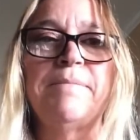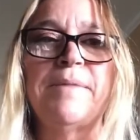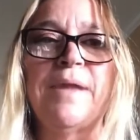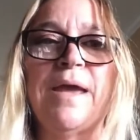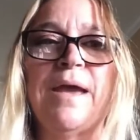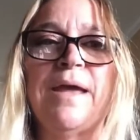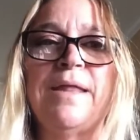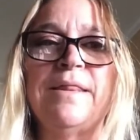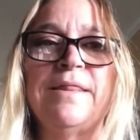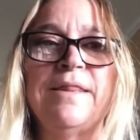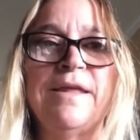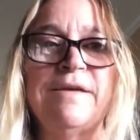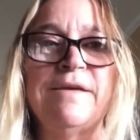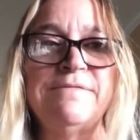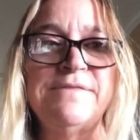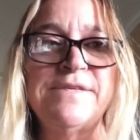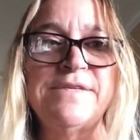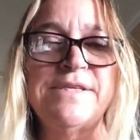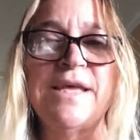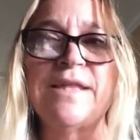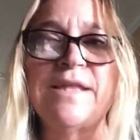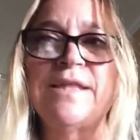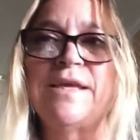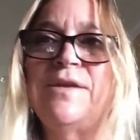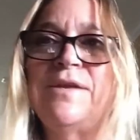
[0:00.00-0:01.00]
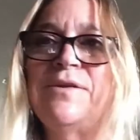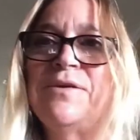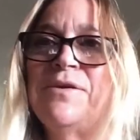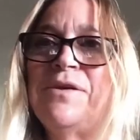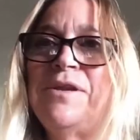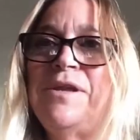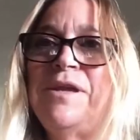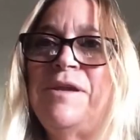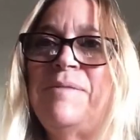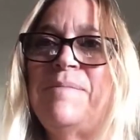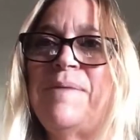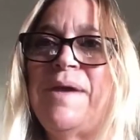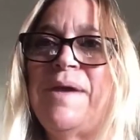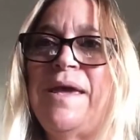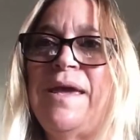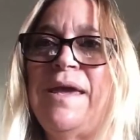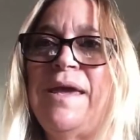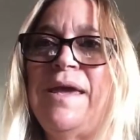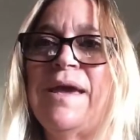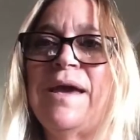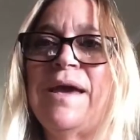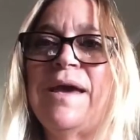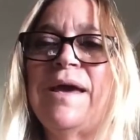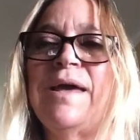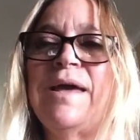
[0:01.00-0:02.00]
I love selling on
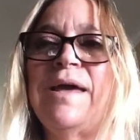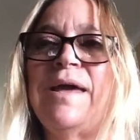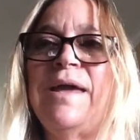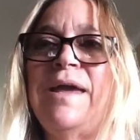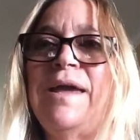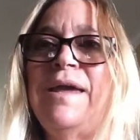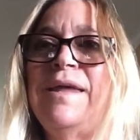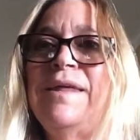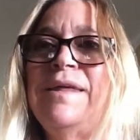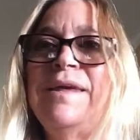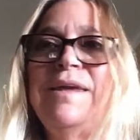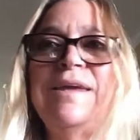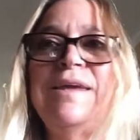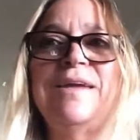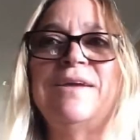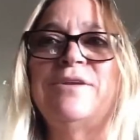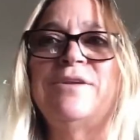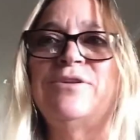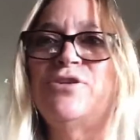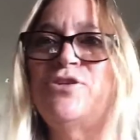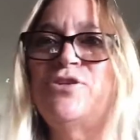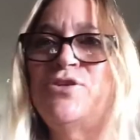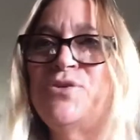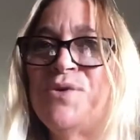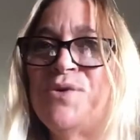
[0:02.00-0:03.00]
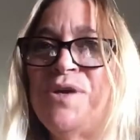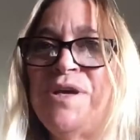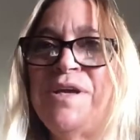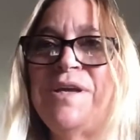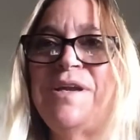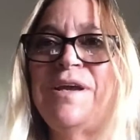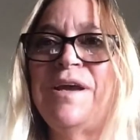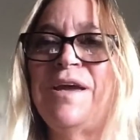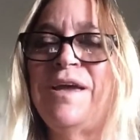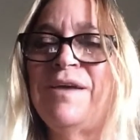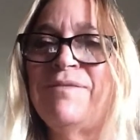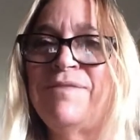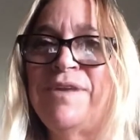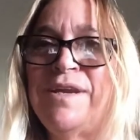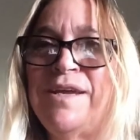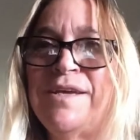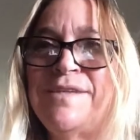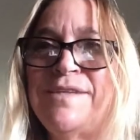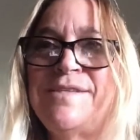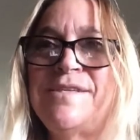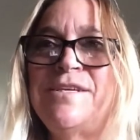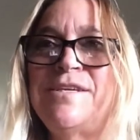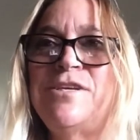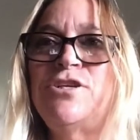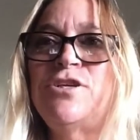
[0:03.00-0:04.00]
eBay. I enjoy it. I have an
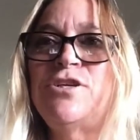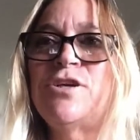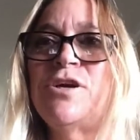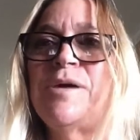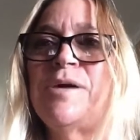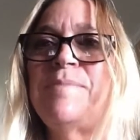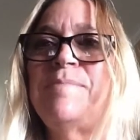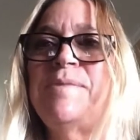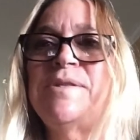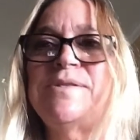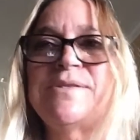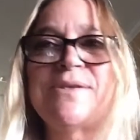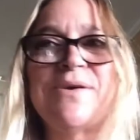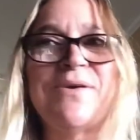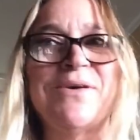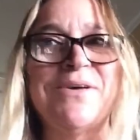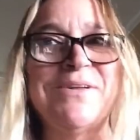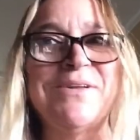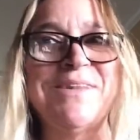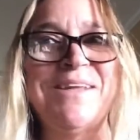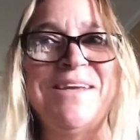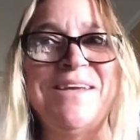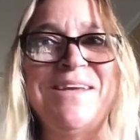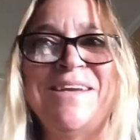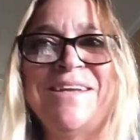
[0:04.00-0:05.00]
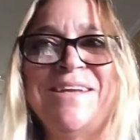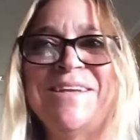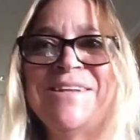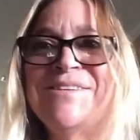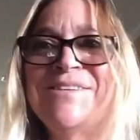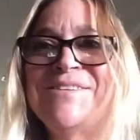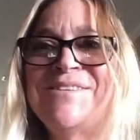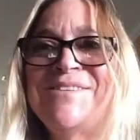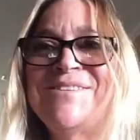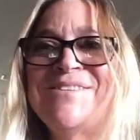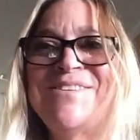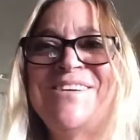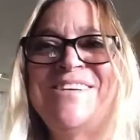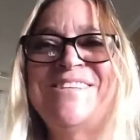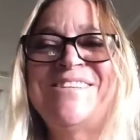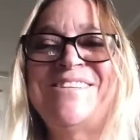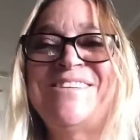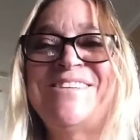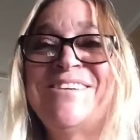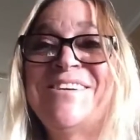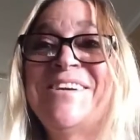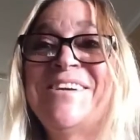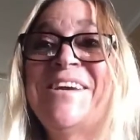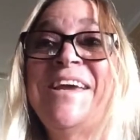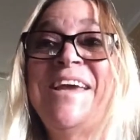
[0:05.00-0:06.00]
Etsy shop. It's called The Endless
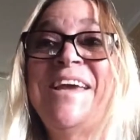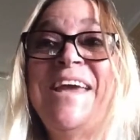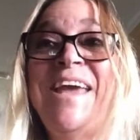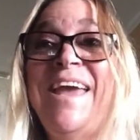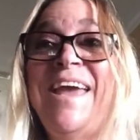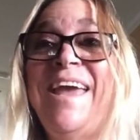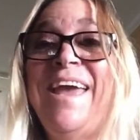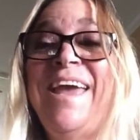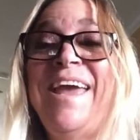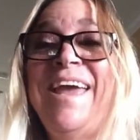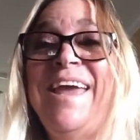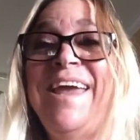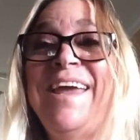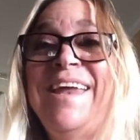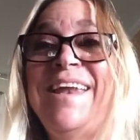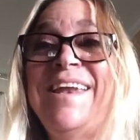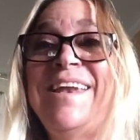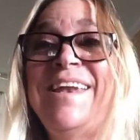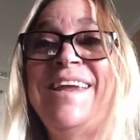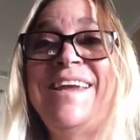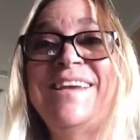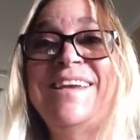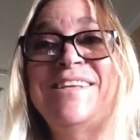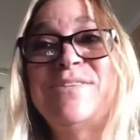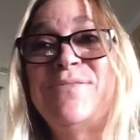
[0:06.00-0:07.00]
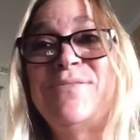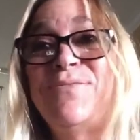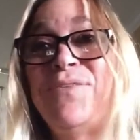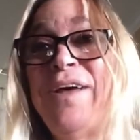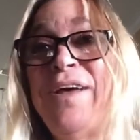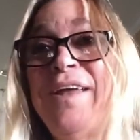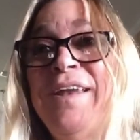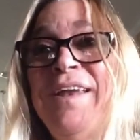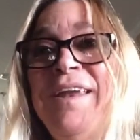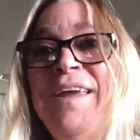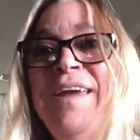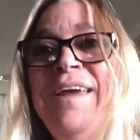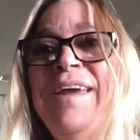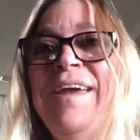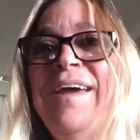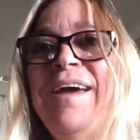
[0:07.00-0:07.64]
Oyster, and it's fun.